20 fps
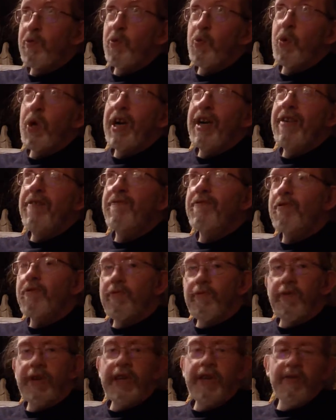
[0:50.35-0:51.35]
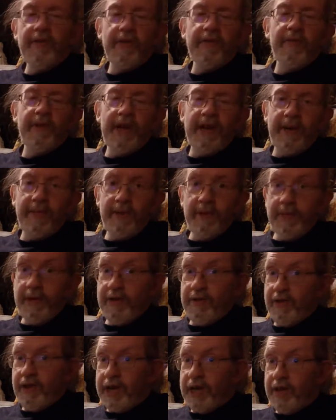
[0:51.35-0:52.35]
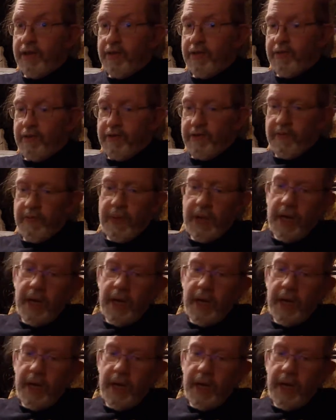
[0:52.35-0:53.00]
whatever reason we have to be stuck indoors.